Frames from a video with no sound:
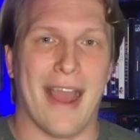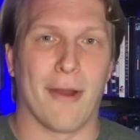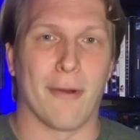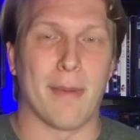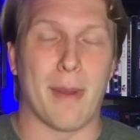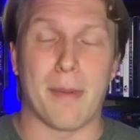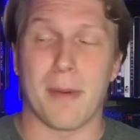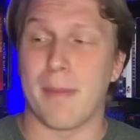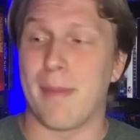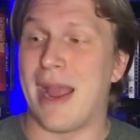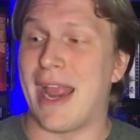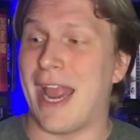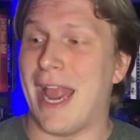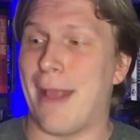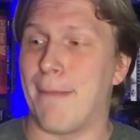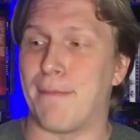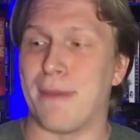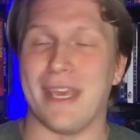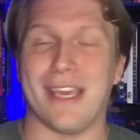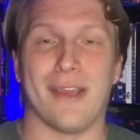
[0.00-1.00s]
I remember my
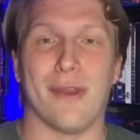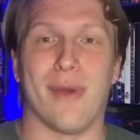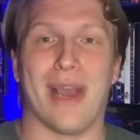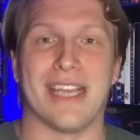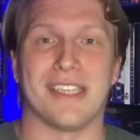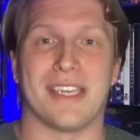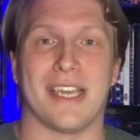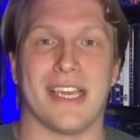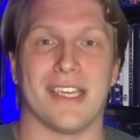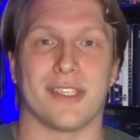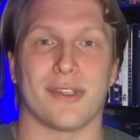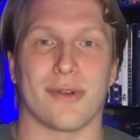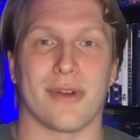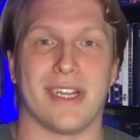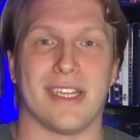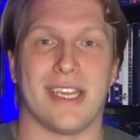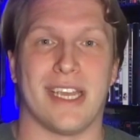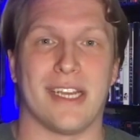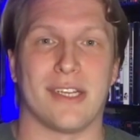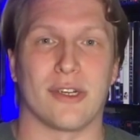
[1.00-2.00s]
AP US
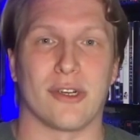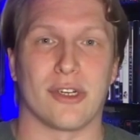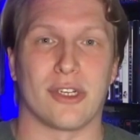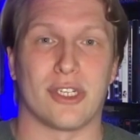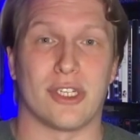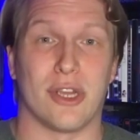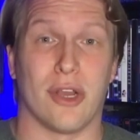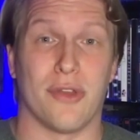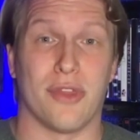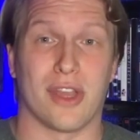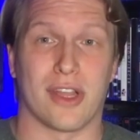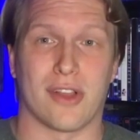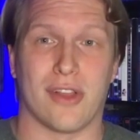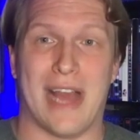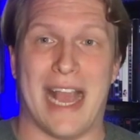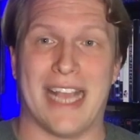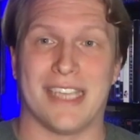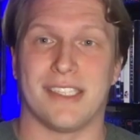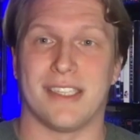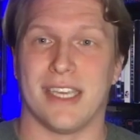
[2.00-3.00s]
history teacher showed the
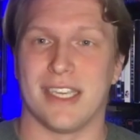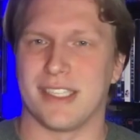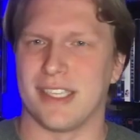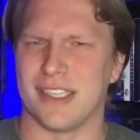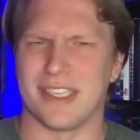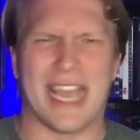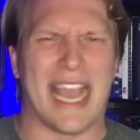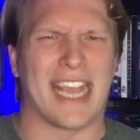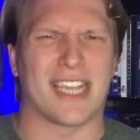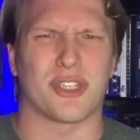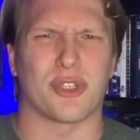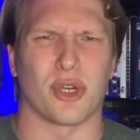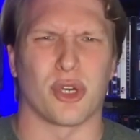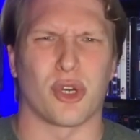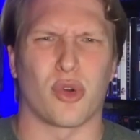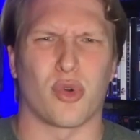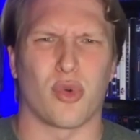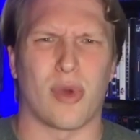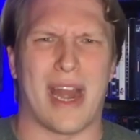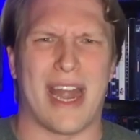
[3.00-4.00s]
class this as extra
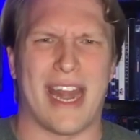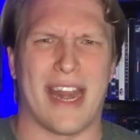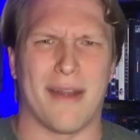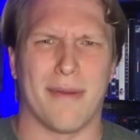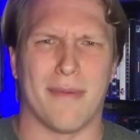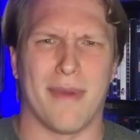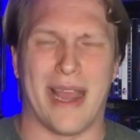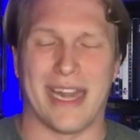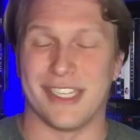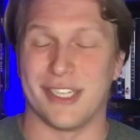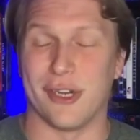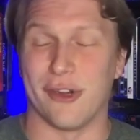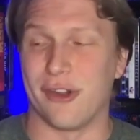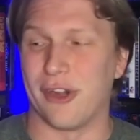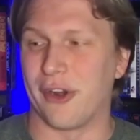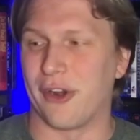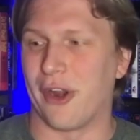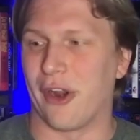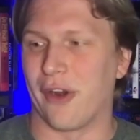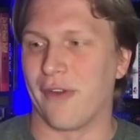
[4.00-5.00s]
credit my
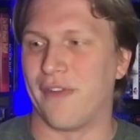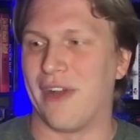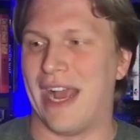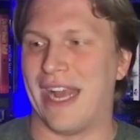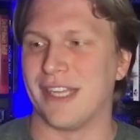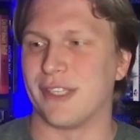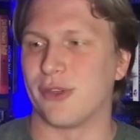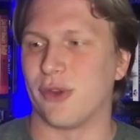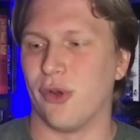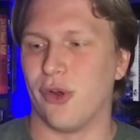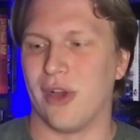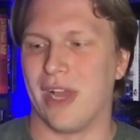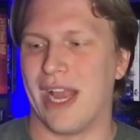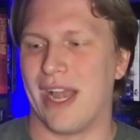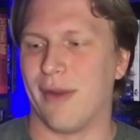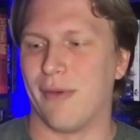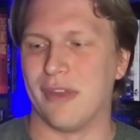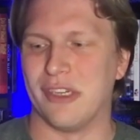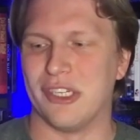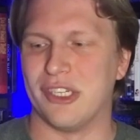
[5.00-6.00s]
junior year of high school,
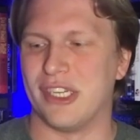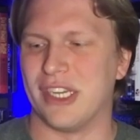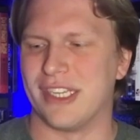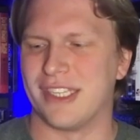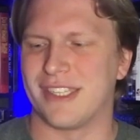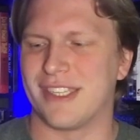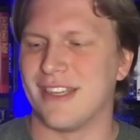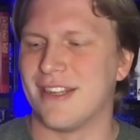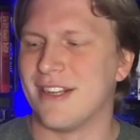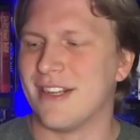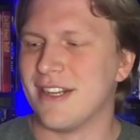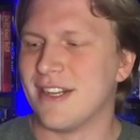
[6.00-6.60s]
and it was just,